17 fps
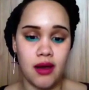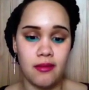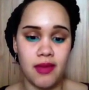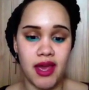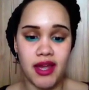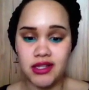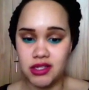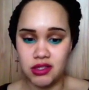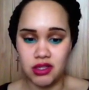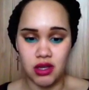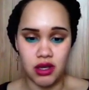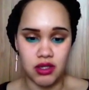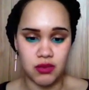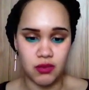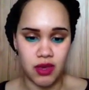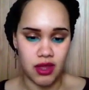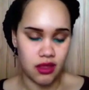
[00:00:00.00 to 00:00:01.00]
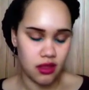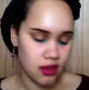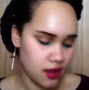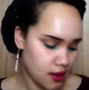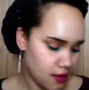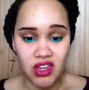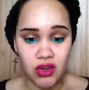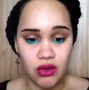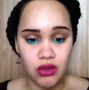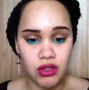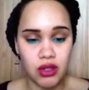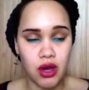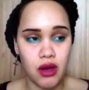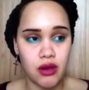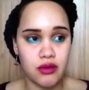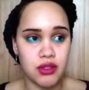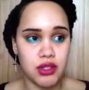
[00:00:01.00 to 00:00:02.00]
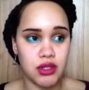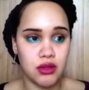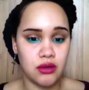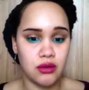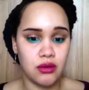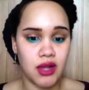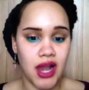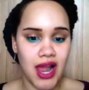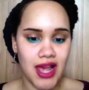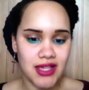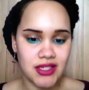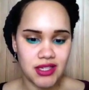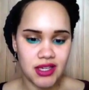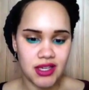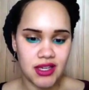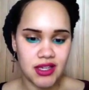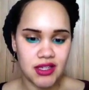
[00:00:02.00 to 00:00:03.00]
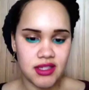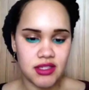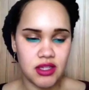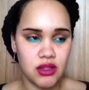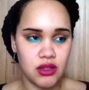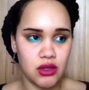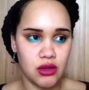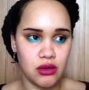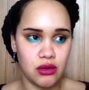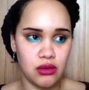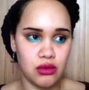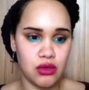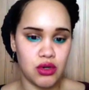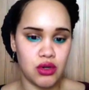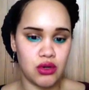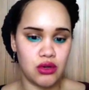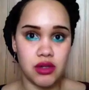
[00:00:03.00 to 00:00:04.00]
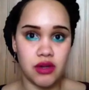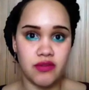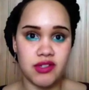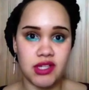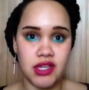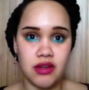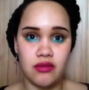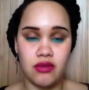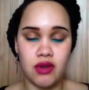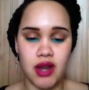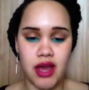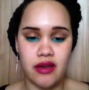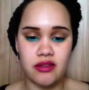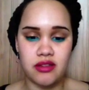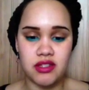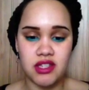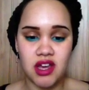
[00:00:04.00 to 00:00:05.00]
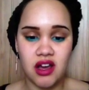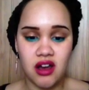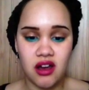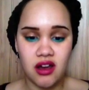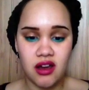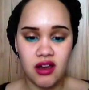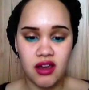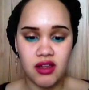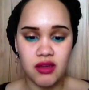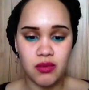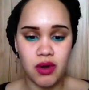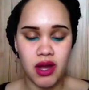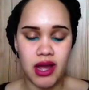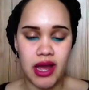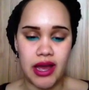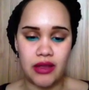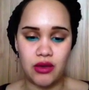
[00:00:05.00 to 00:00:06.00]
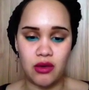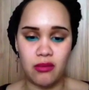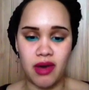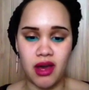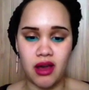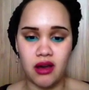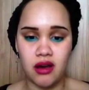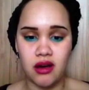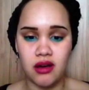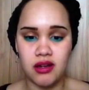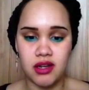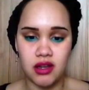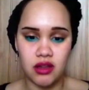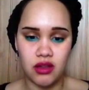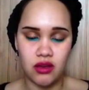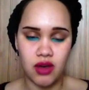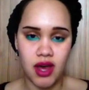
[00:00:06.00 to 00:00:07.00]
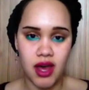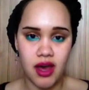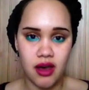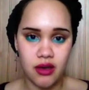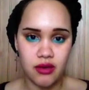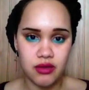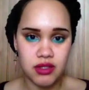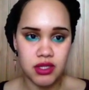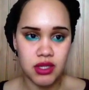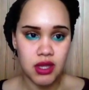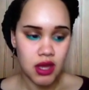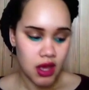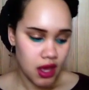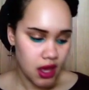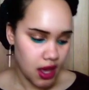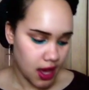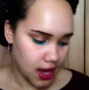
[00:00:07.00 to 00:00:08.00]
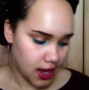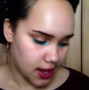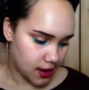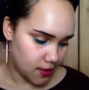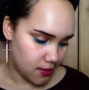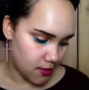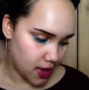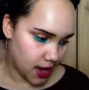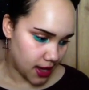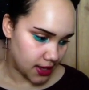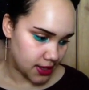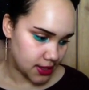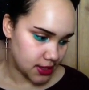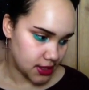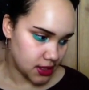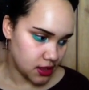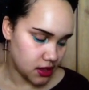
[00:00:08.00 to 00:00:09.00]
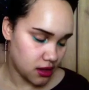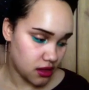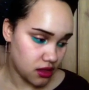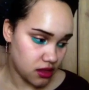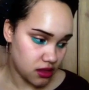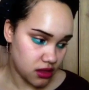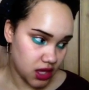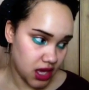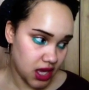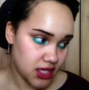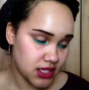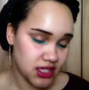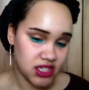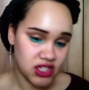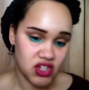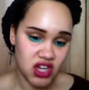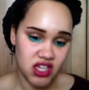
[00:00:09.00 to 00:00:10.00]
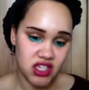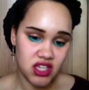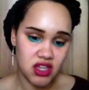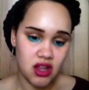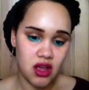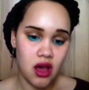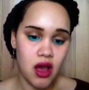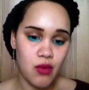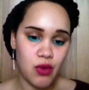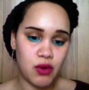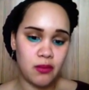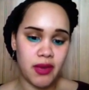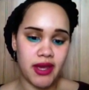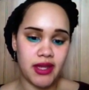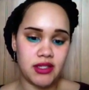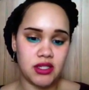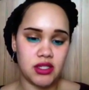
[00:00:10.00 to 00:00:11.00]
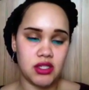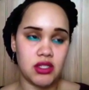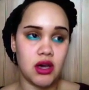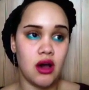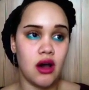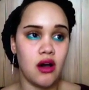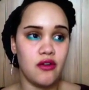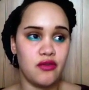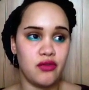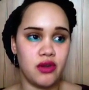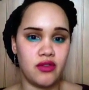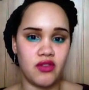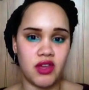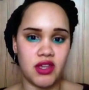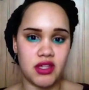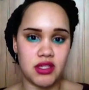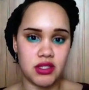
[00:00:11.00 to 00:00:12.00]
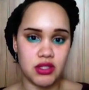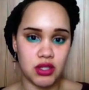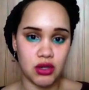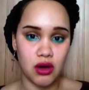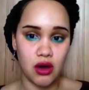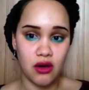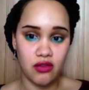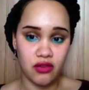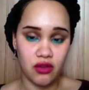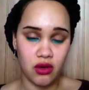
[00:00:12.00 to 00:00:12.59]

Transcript: exercise with. You could go to classes, you could obviously run outside, work out in your back garden, in your house. And the easiest suggestion that I would make to start off with is to go